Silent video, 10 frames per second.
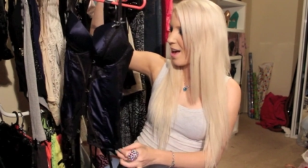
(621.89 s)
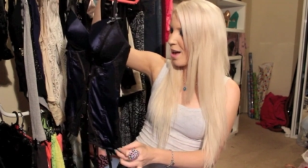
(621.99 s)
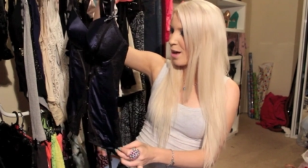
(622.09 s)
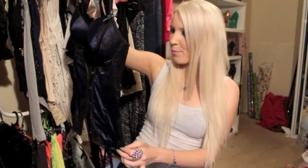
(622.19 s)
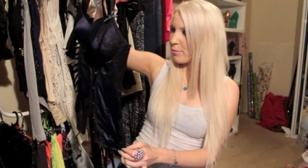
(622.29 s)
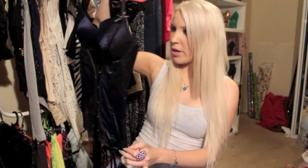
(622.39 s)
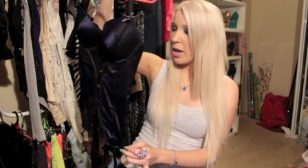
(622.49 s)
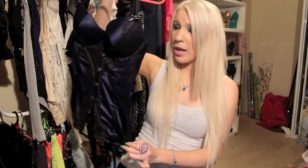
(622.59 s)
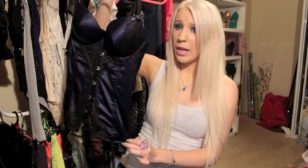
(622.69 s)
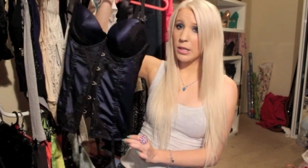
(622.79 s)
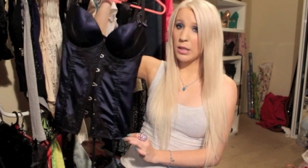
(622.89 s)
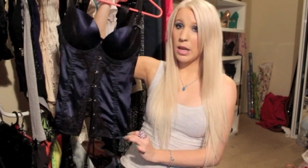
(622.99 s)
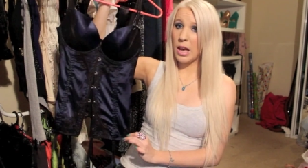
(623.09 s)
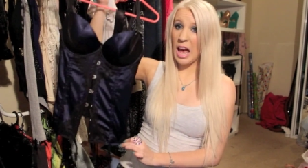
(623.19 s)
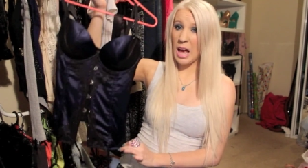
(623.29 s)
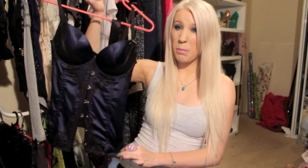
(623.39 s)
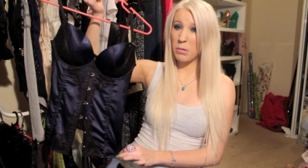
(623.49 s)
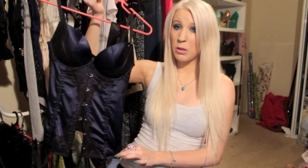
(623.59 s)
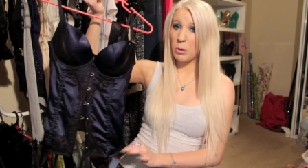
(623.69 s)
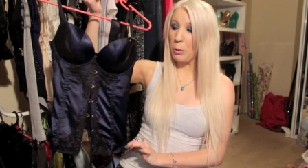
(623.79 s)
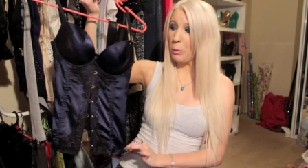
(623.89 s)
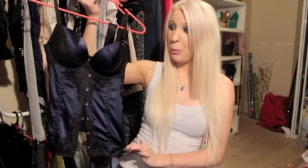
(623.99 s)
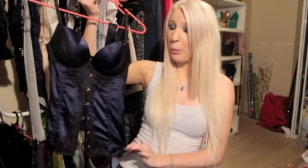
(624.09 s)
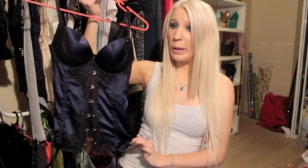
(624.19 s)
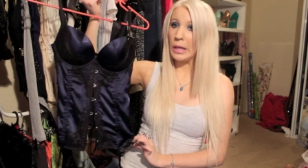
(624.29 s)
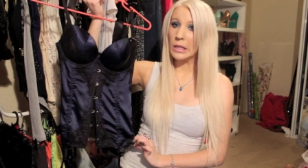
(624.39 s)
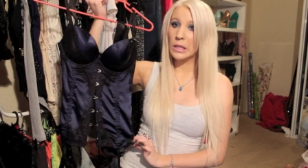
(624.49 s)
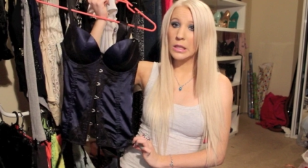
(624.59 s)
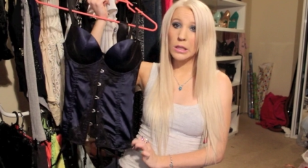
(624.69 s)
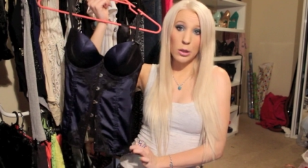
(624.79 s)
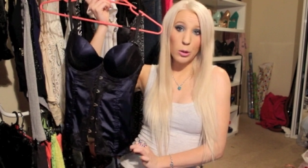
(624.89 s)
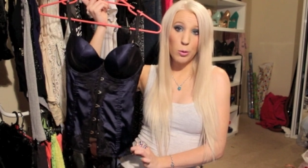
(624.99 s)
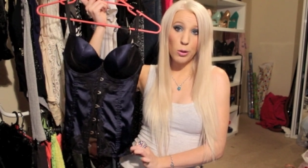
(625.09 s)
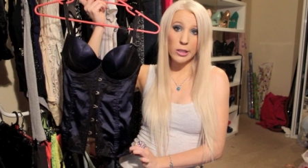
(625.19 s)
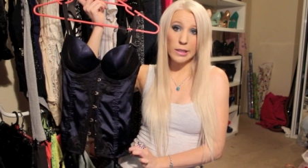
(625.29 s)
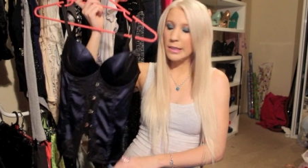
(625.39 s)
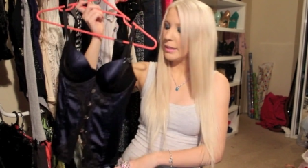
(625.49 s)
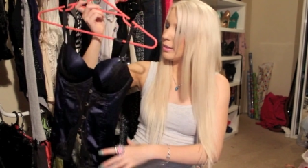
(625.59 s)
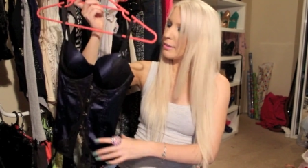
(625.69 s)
Um, it is absolutely gorgeous.